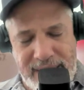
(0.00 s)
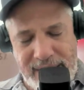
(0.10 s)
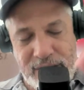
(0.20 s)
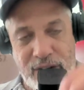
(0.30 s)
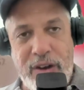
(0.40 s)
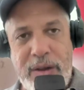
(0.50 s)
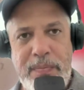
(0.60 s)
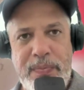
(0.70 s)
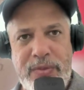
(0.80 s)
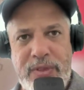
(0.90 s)
that
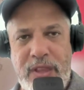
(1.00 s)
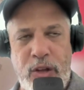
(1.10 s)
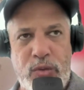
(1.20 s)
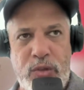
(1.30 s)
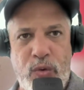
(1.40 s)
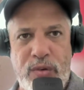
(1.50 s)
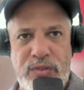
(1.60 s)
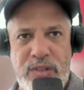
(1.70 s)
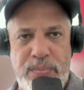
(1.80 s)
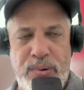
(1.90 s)
time, they looked at what
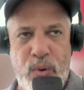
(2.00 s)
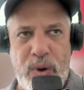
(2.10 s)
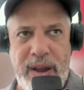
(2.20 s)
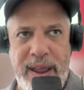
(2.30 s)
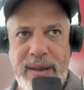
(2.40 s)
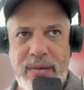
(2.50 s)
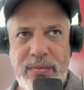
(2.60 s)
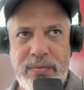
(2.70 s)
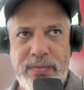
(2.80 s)
was important now.